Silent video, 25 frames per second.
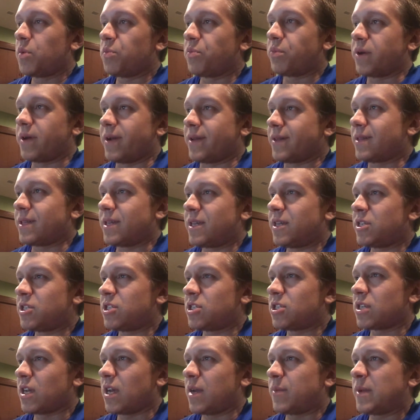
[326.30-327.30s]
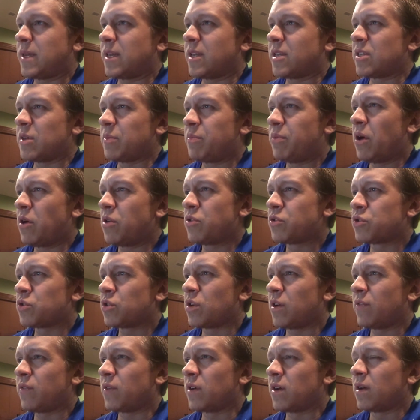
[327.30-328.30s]
But this, I mean, it's a
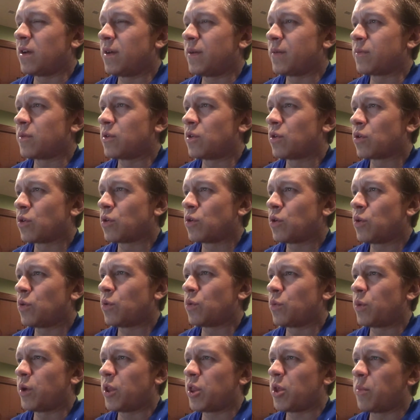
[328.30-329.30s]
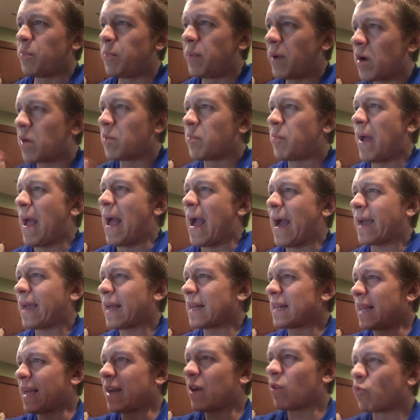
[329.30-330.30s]
poster of a girl with a bare back
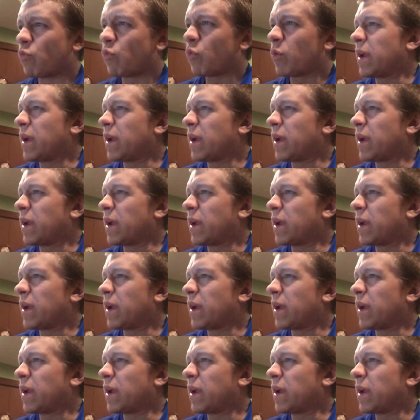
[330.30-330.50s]
and like a